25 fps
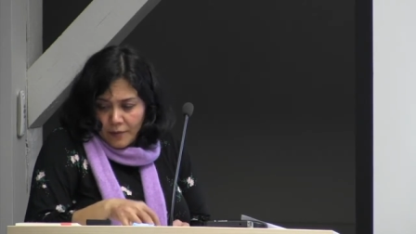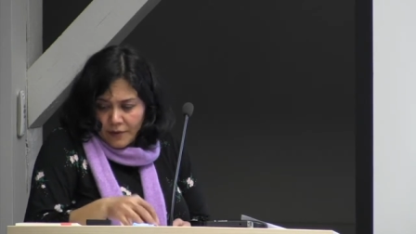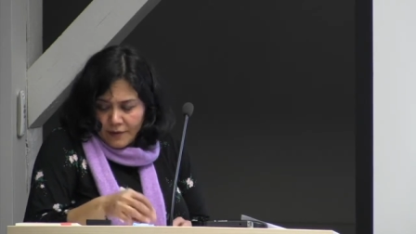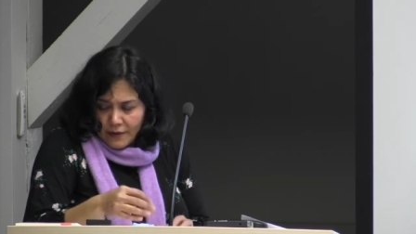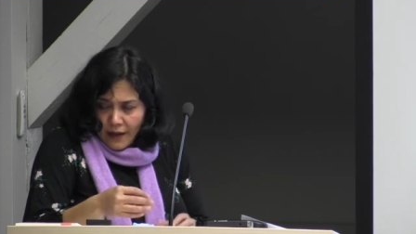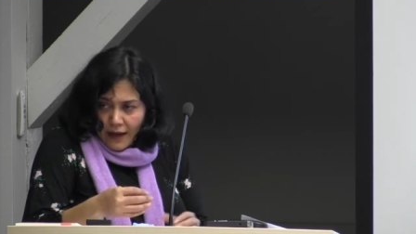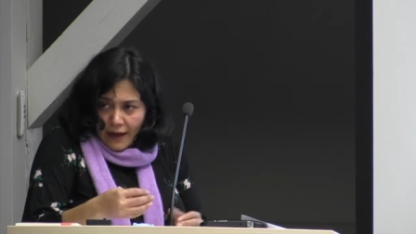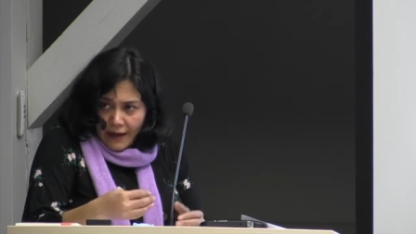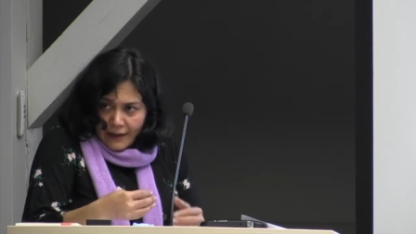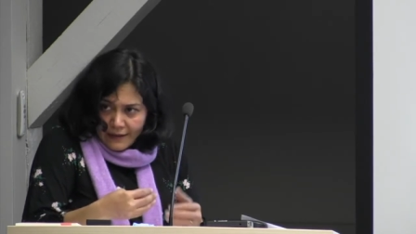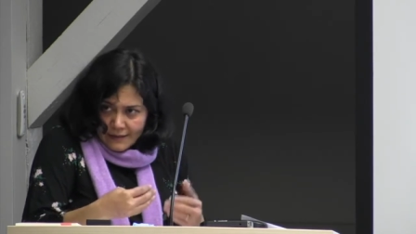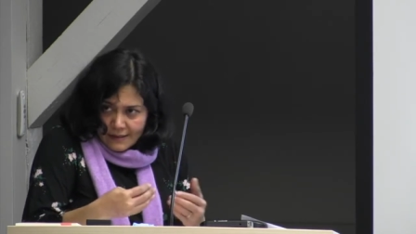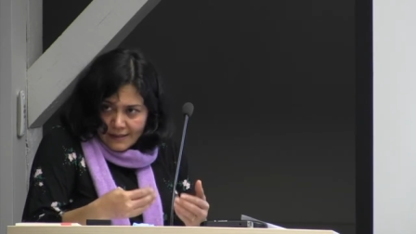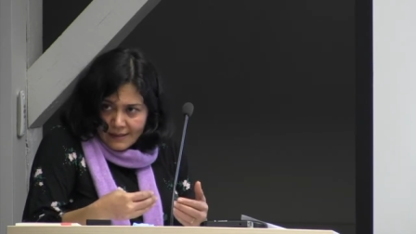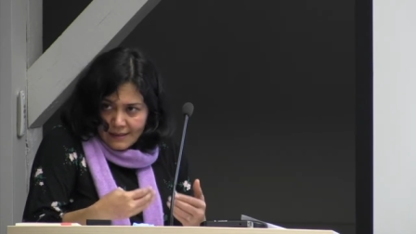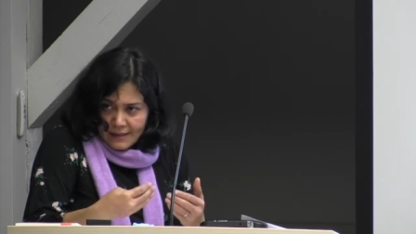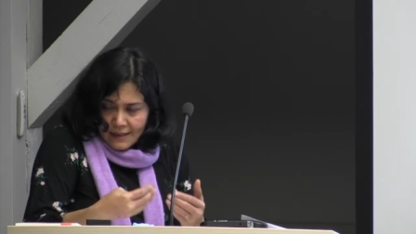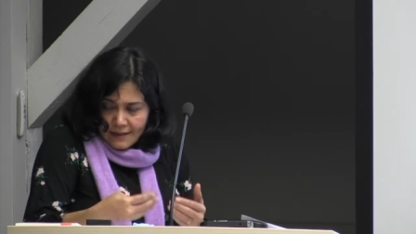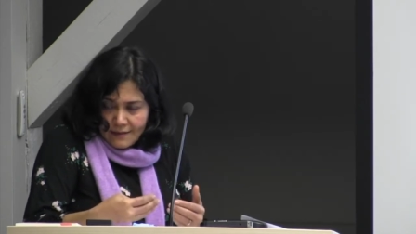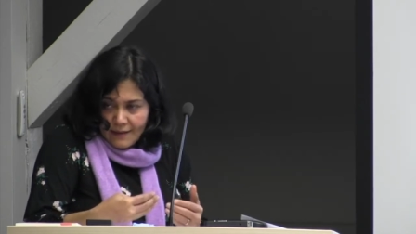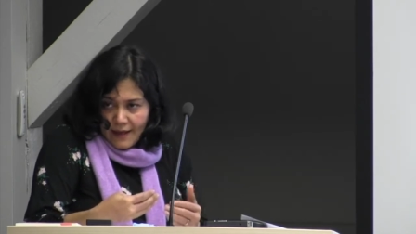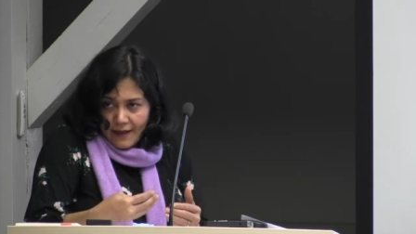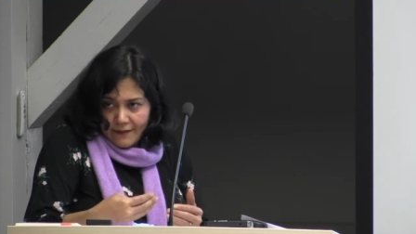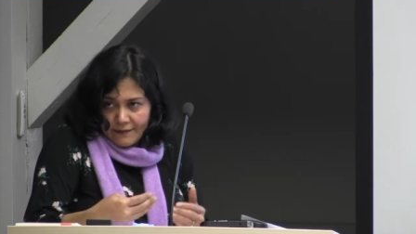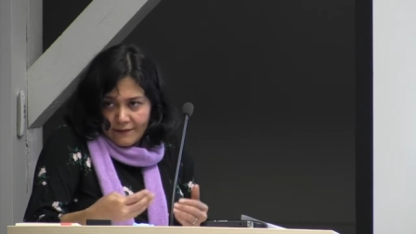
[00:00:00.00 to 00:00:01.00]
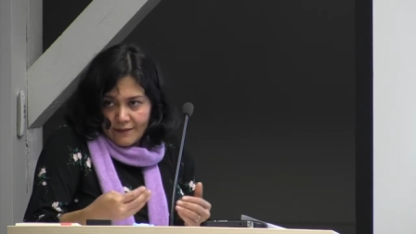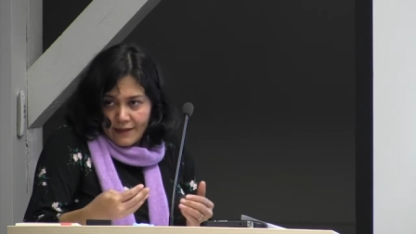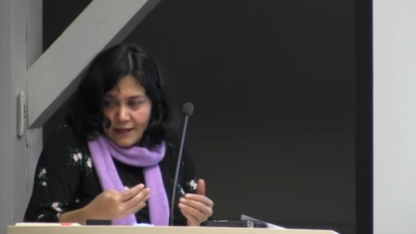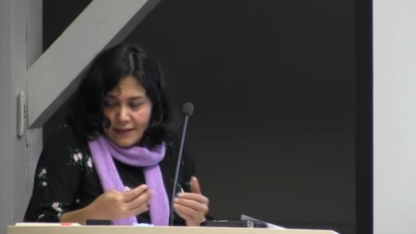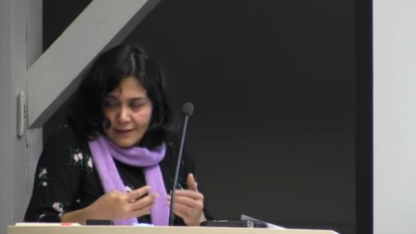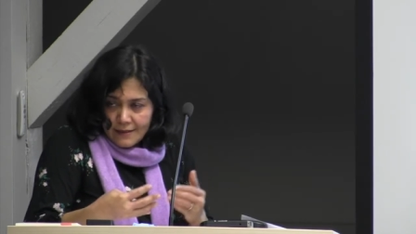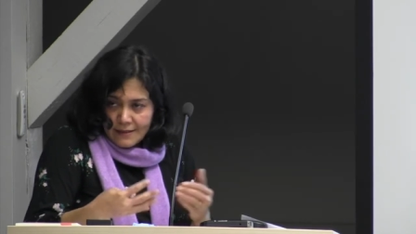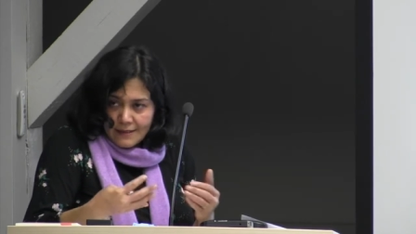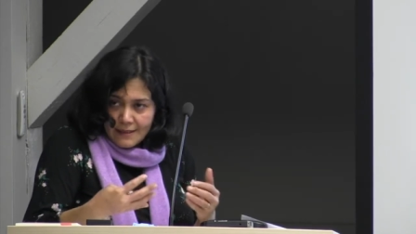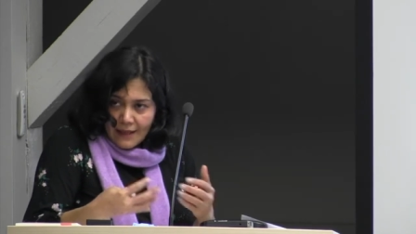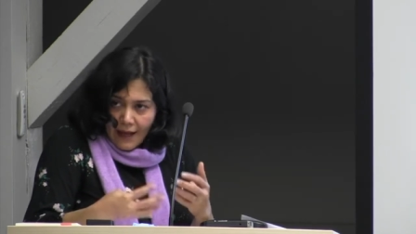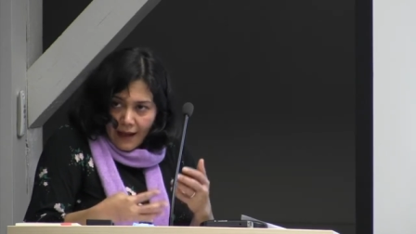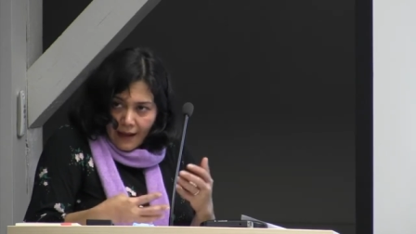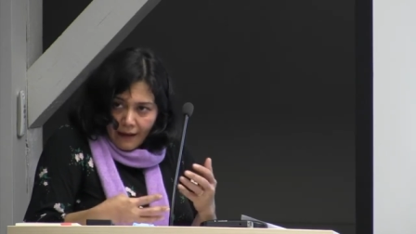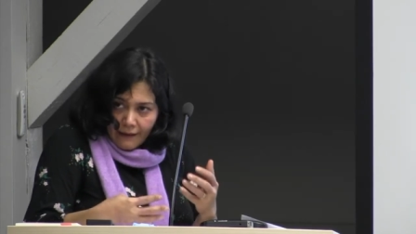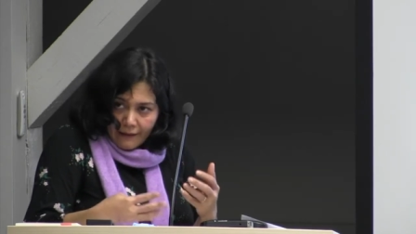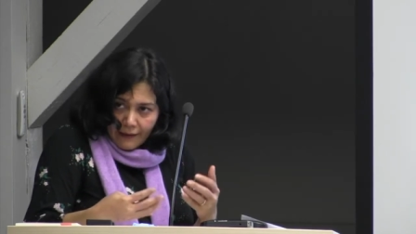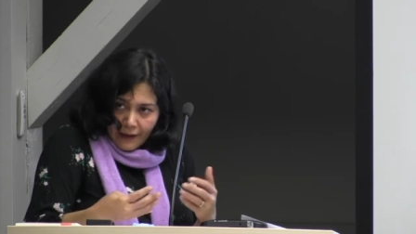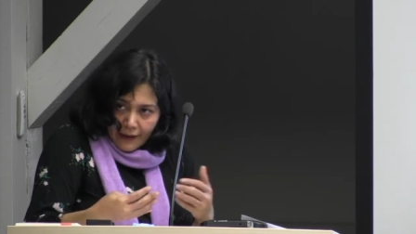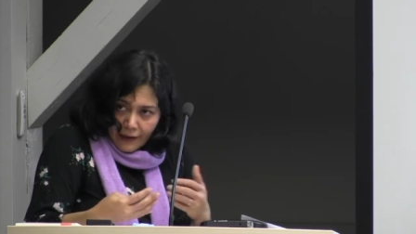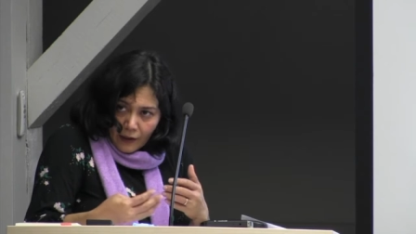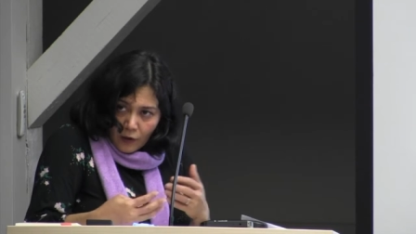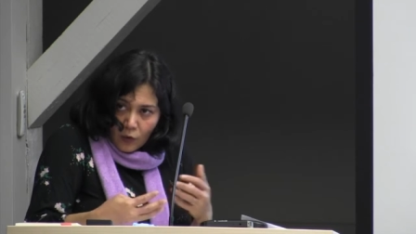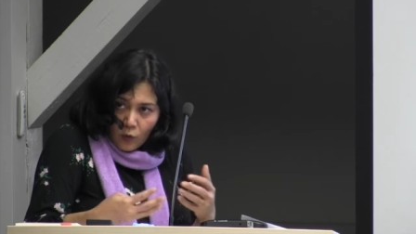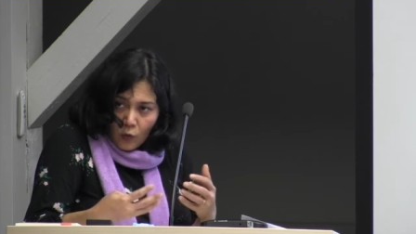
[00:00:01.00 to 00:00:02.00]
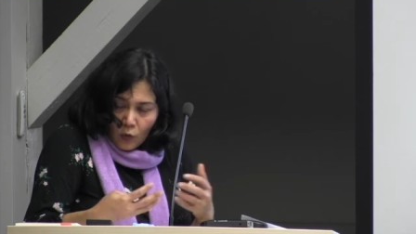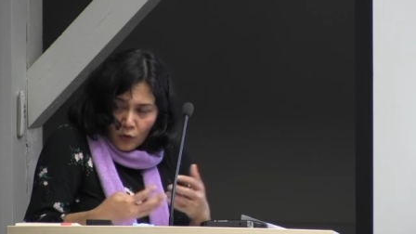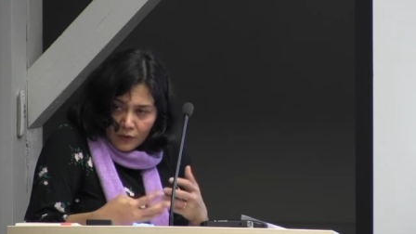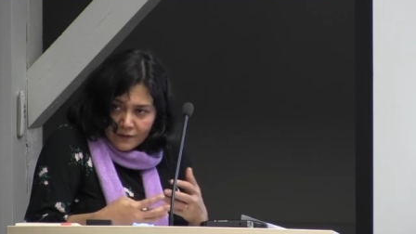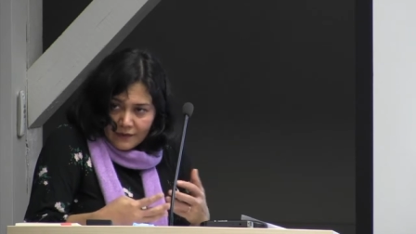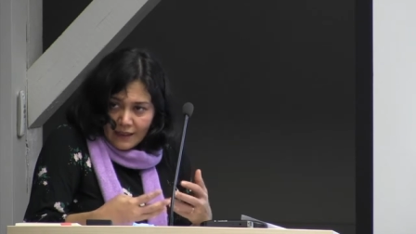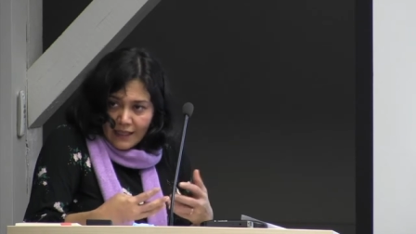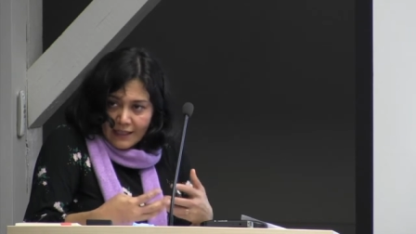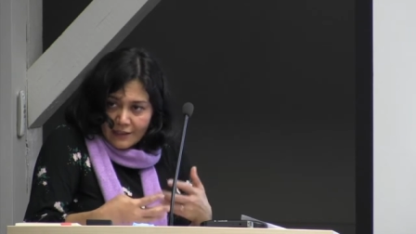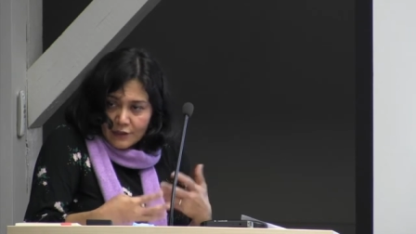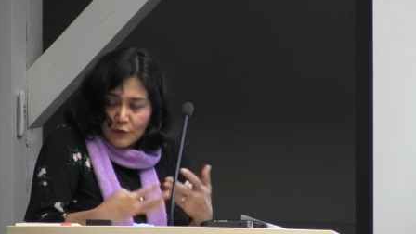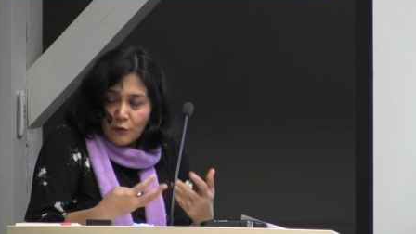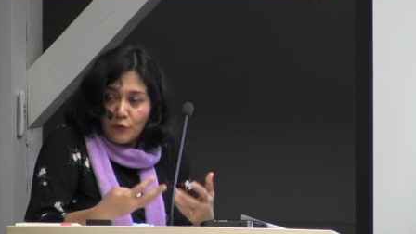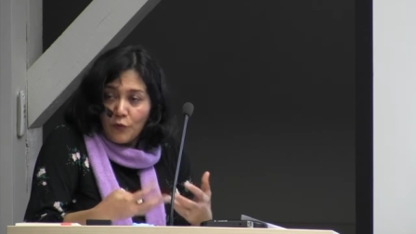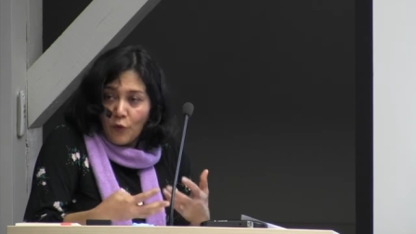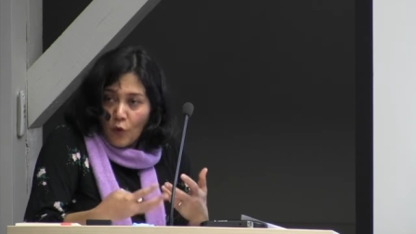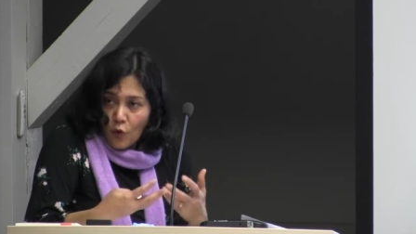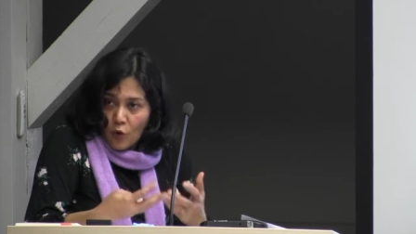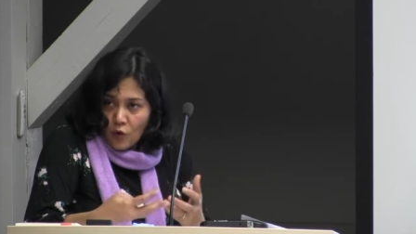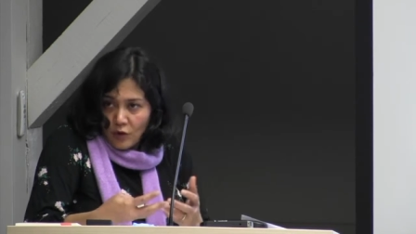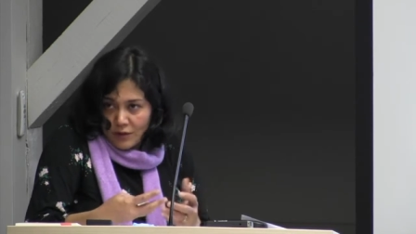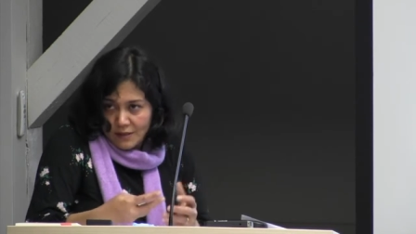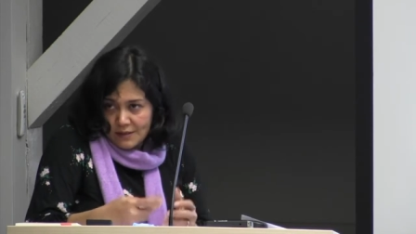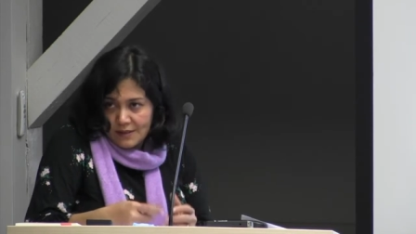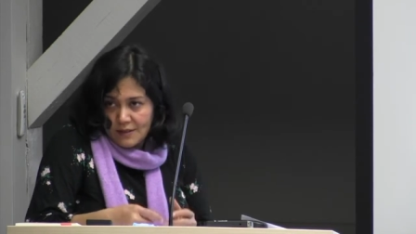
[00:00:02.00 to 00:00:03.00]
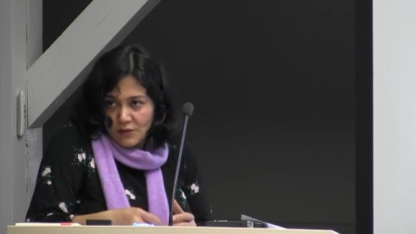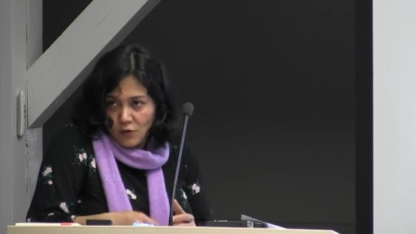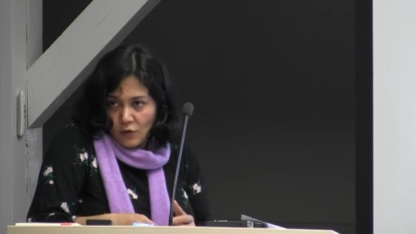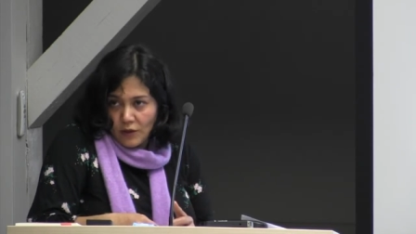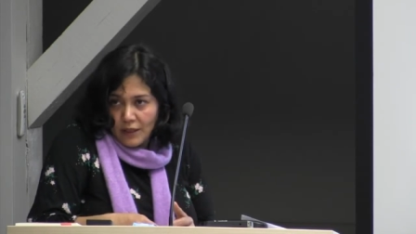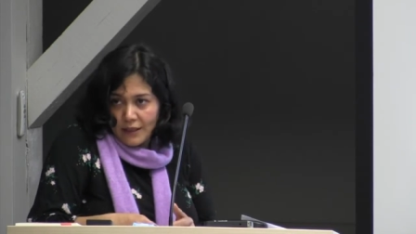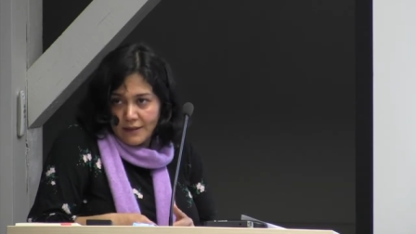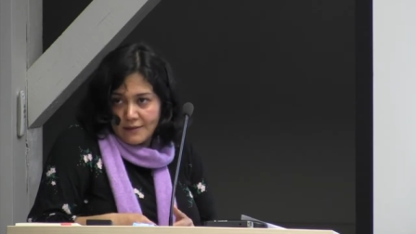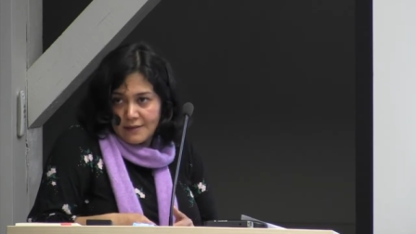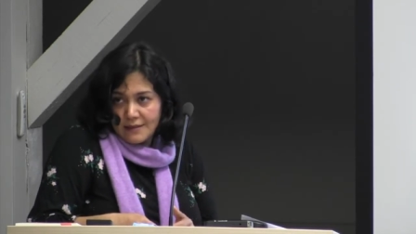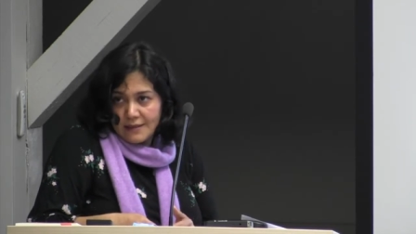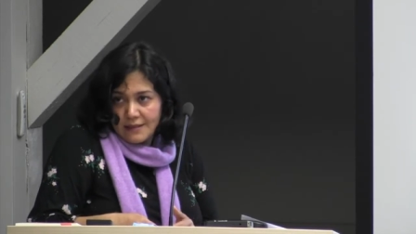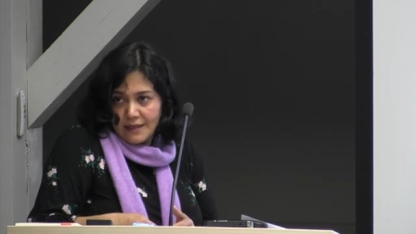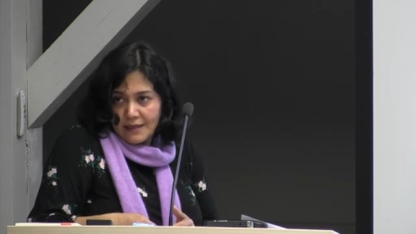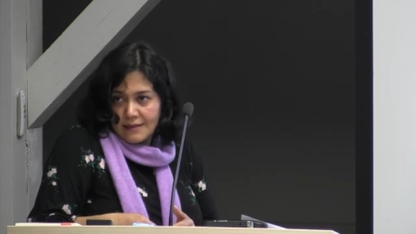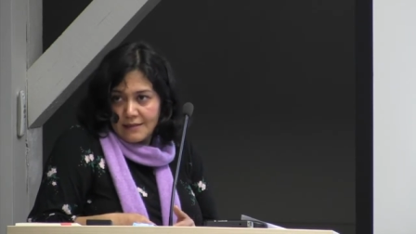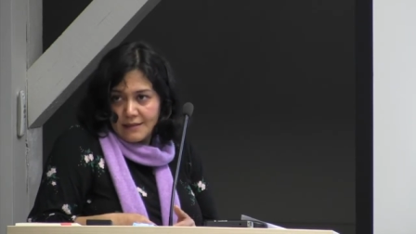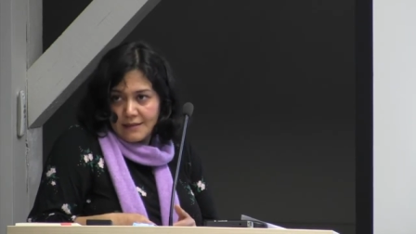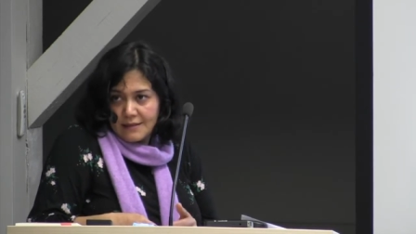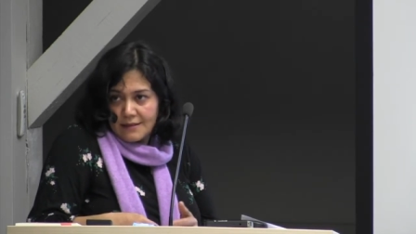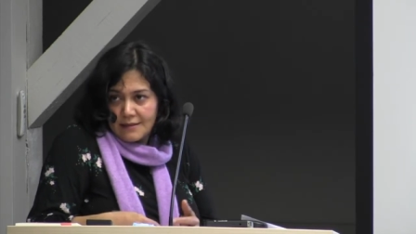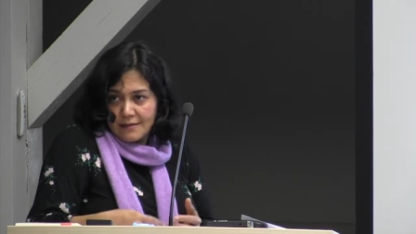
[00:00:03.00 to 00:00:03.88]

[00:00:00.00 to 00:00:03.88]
but I see that there is a good, it works. So it's